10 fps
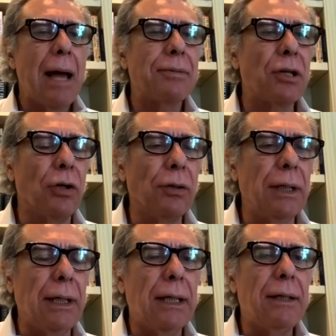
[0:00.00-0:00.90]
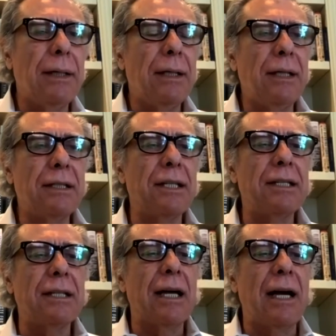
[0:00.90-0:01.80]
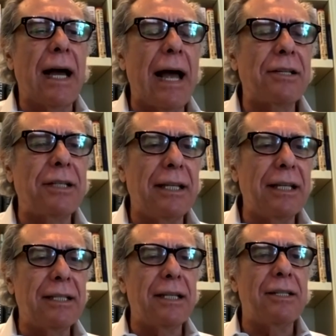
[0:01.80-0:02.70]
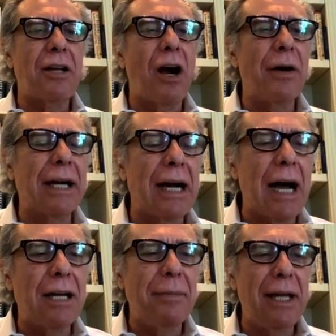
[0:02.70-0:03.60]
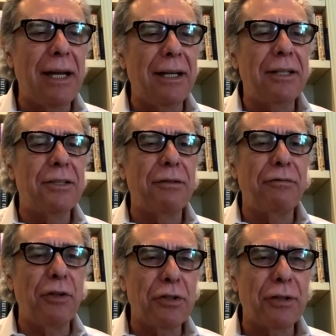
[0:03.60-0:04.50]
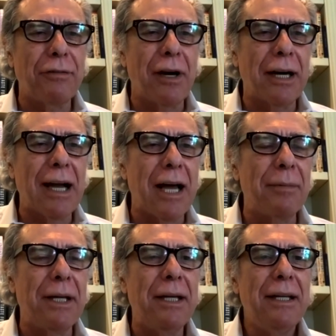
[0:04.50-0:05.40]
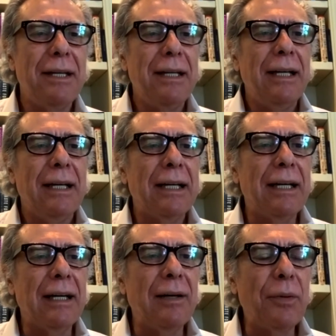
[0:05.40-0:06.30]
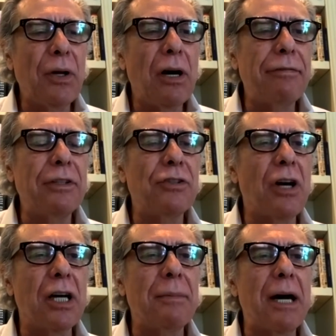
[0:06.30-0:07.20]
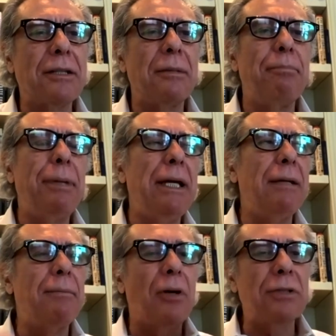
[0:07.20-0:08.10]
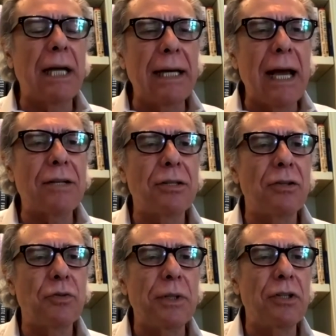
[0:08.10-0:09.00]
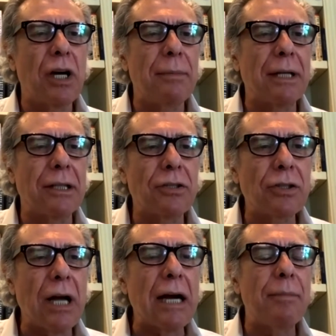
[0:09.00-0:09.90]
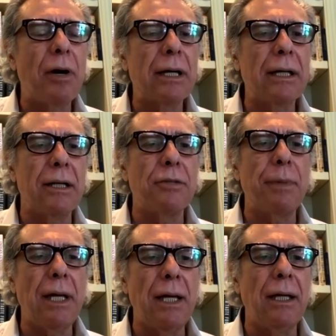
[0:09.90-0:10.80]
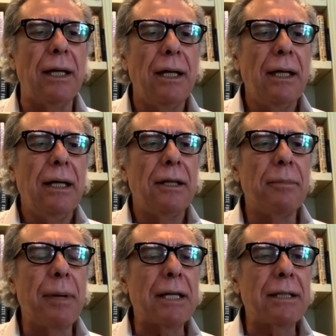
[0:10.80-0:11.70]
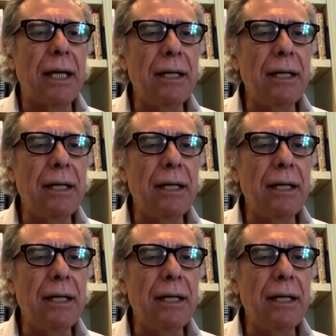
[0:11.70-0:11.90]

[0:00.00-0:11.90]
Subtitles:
Absolutely. This is our economy, and it's the future of our economy. We often talk about the big multinationals. We talk about the stock market as being the best